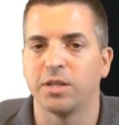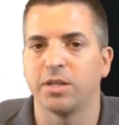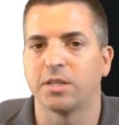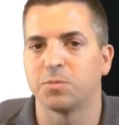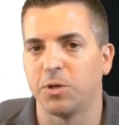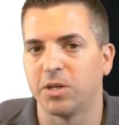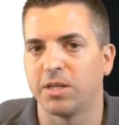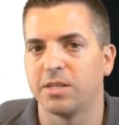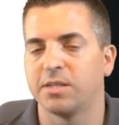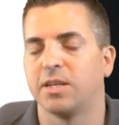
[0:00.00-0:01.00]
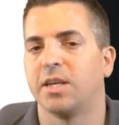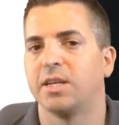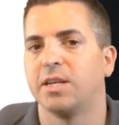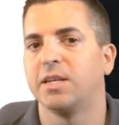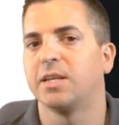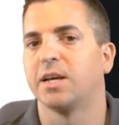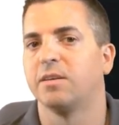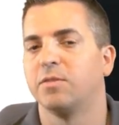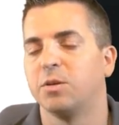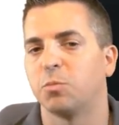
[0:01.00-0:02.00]
experience and any kind
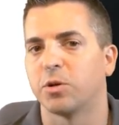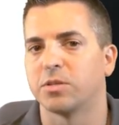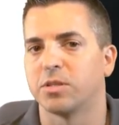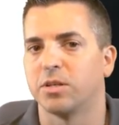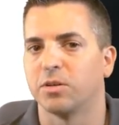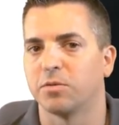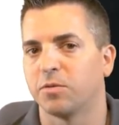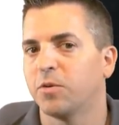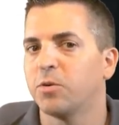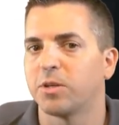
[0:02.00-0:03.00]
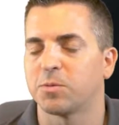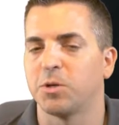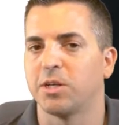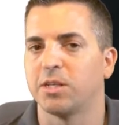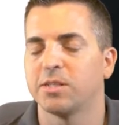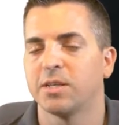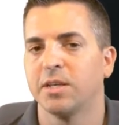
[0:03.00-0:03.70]
of in-person or over the phone experience,